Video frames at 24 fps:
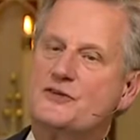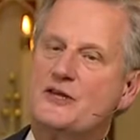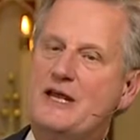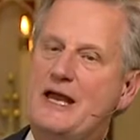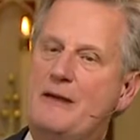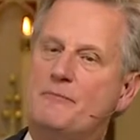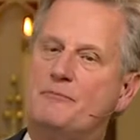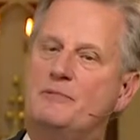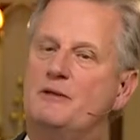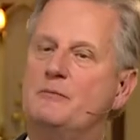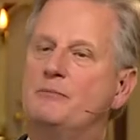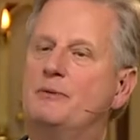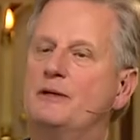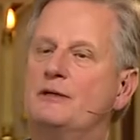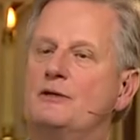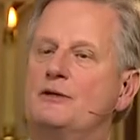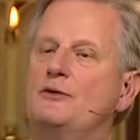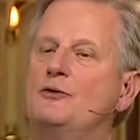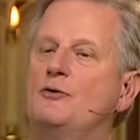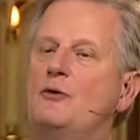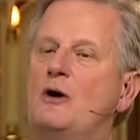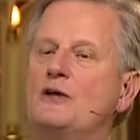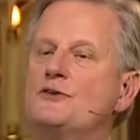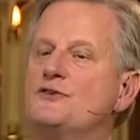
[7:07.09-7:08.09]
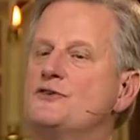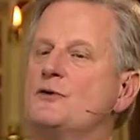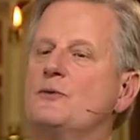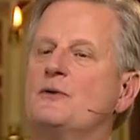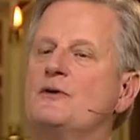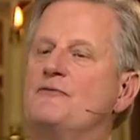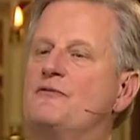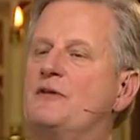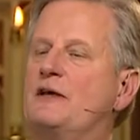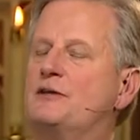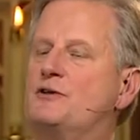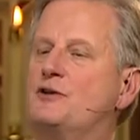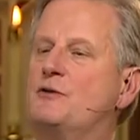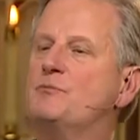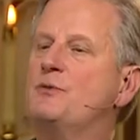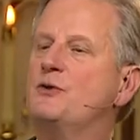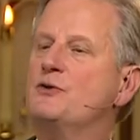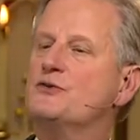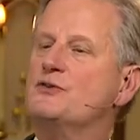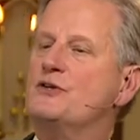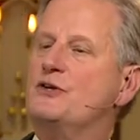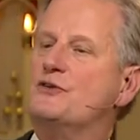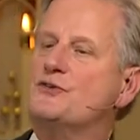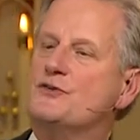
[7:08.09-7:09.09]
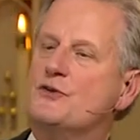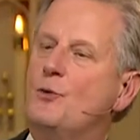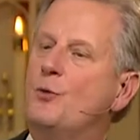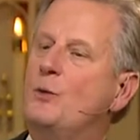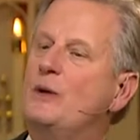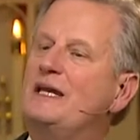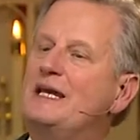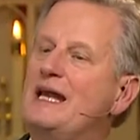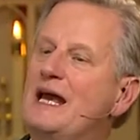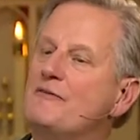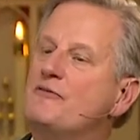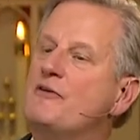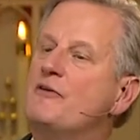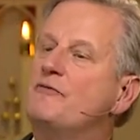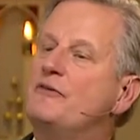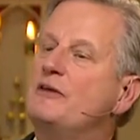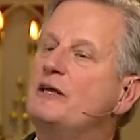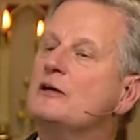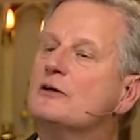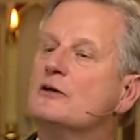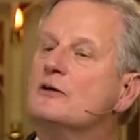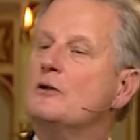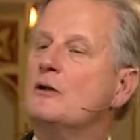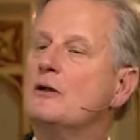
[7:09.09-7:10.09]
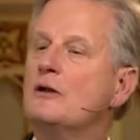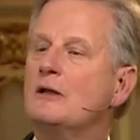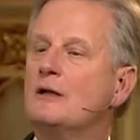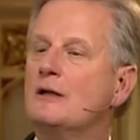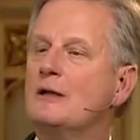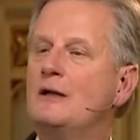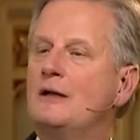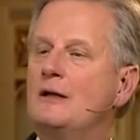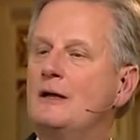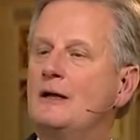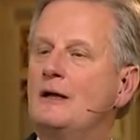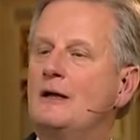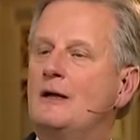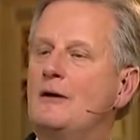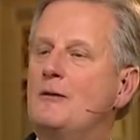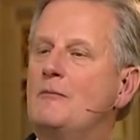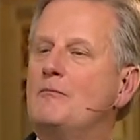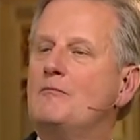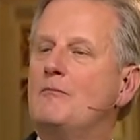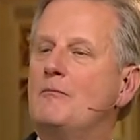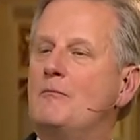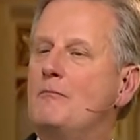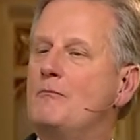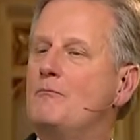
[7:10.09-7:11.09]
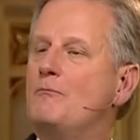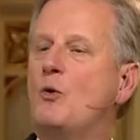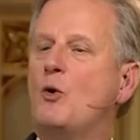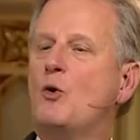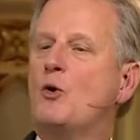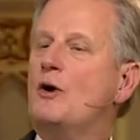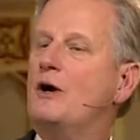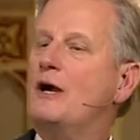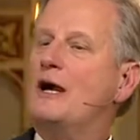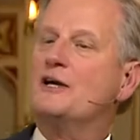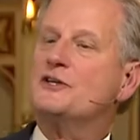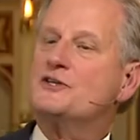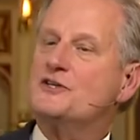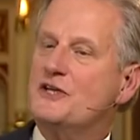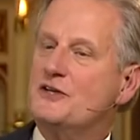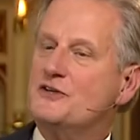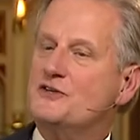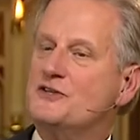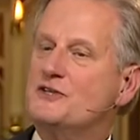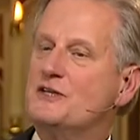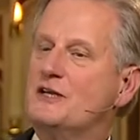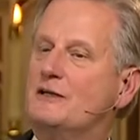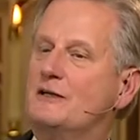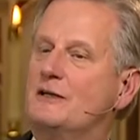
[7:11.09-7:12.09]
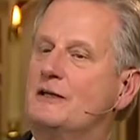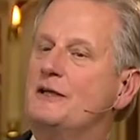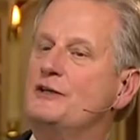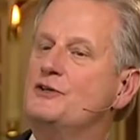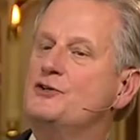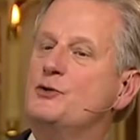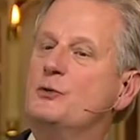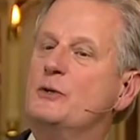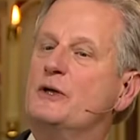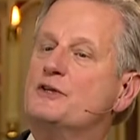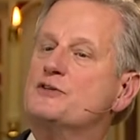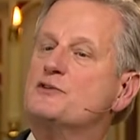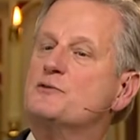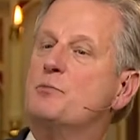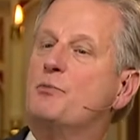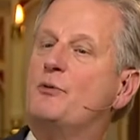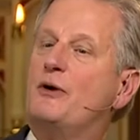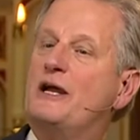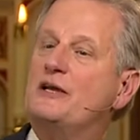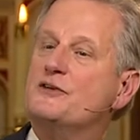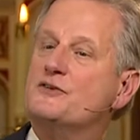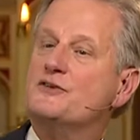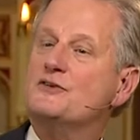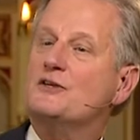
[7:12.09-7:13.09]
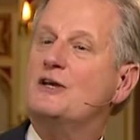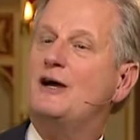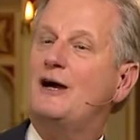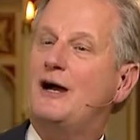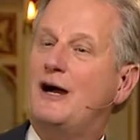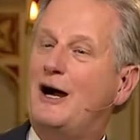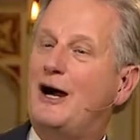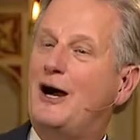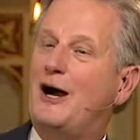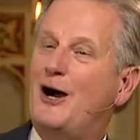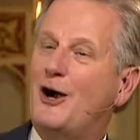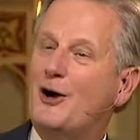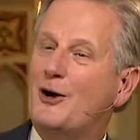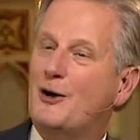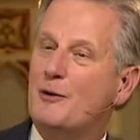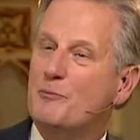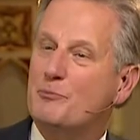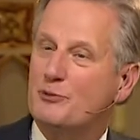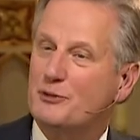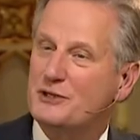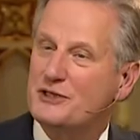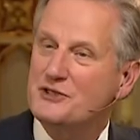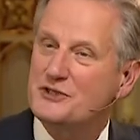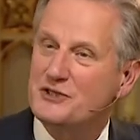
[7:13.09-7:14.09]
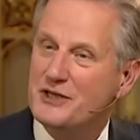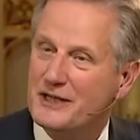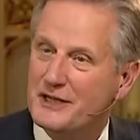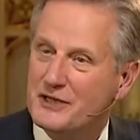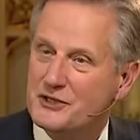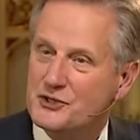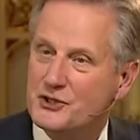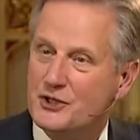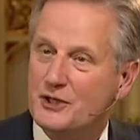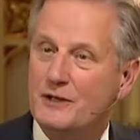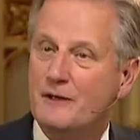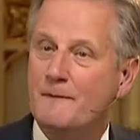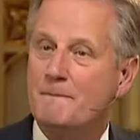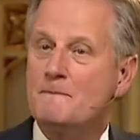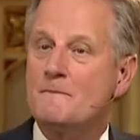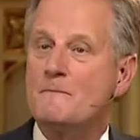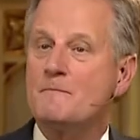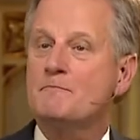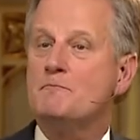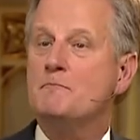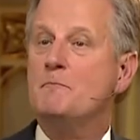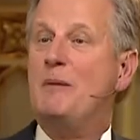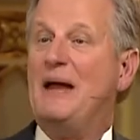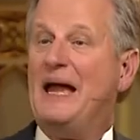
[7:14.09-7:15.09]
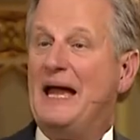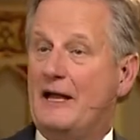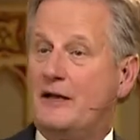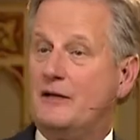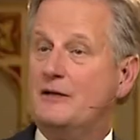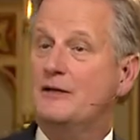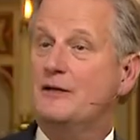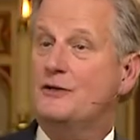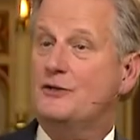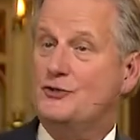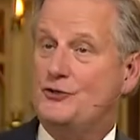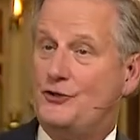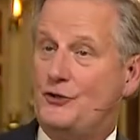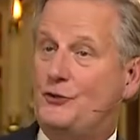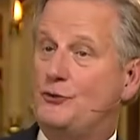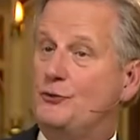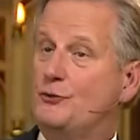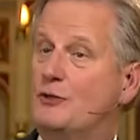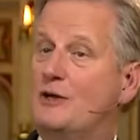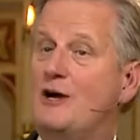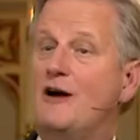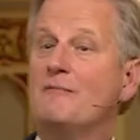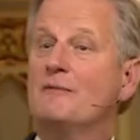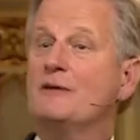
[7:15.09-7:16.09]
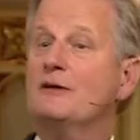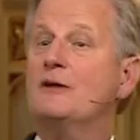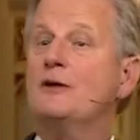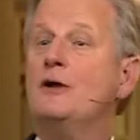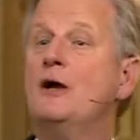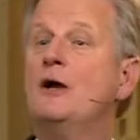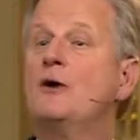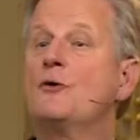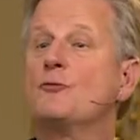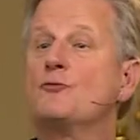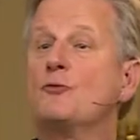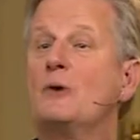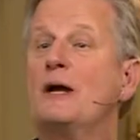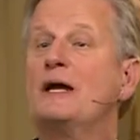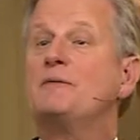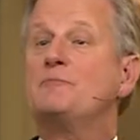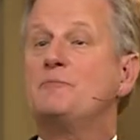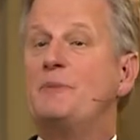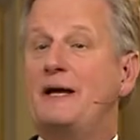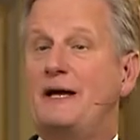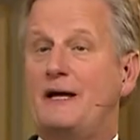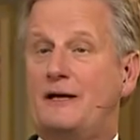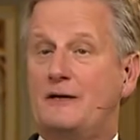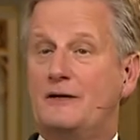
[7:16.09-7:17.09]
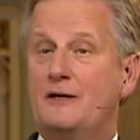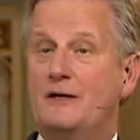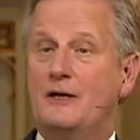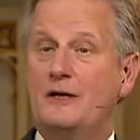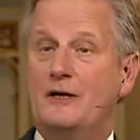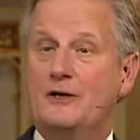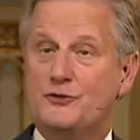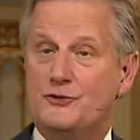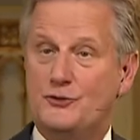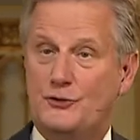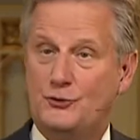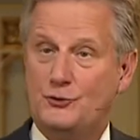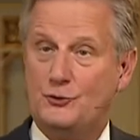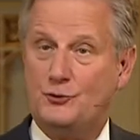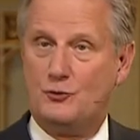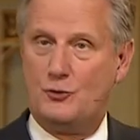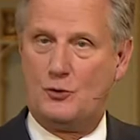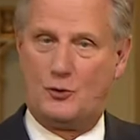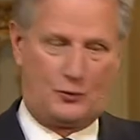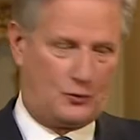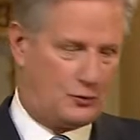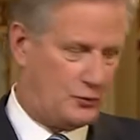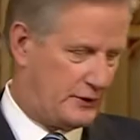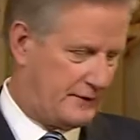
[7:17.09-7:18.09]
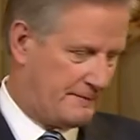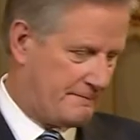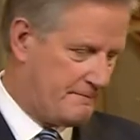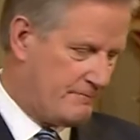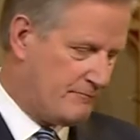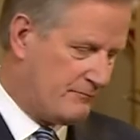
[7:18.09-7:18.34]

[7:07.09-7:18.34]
happy, but you also invented music so we'd have a vehicle more artistically to express our appreciation back to you, coming right back to you, O Lord.